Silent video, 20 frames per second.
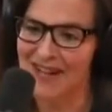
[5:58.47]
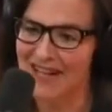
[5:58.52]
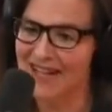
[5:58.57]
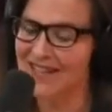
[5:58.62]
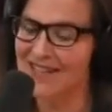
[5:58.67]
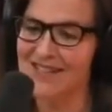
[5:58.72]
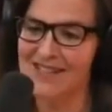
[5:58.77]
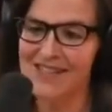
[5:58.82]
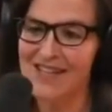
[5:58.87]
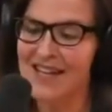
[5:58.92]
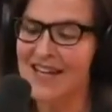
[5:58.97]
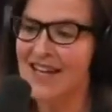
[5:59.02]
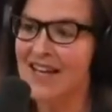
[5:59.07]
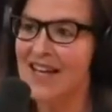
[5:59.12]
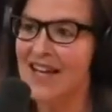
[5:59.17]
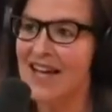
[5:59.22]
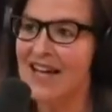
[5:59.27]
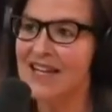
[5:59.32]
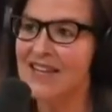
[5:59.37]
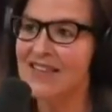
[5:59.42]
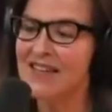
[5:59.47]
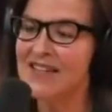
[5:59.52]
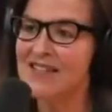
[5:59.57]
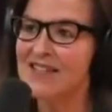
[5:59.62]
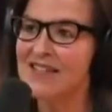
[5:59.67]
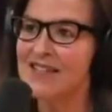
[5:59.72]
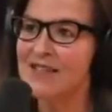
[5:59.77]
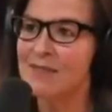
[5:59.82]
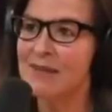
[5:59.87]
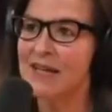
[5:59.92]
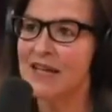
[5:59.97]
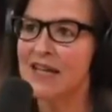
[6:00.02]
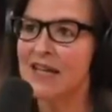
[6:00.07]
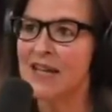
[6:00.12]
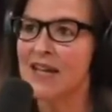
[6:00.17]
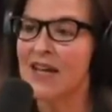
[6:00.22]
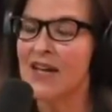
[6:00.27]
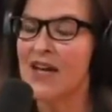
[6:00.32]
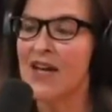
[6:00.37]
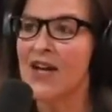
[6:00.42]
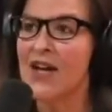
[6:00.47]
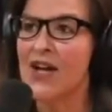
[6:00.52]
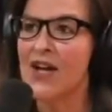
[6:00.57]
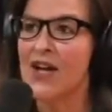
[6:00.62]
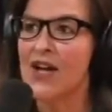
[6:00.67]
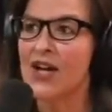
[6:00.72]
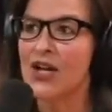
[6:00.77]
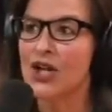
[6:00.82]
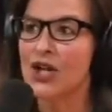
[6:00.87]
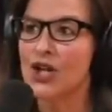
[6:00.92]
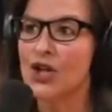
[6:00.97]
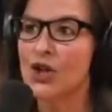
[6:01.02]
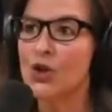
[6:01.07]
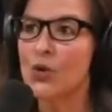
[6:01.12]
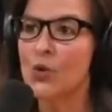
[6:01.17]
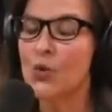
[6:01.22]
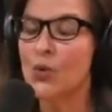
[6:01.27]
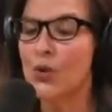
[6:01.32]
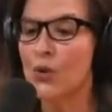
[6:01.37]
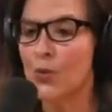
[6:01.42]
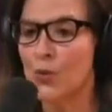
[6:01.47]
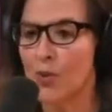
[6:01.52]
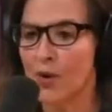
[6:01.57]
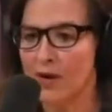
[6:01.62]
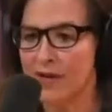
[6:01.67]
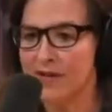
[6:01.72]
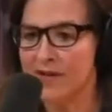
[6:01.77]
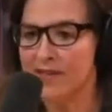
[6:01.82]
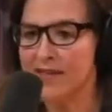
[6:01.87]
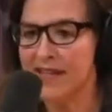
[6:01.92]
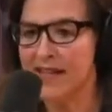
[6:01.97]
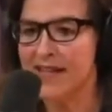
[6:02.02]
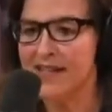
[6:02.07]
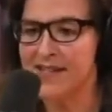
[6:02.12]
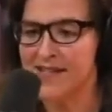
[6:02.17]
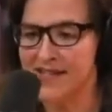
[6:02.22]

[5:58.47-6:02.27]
Right? And they said to me, you were once a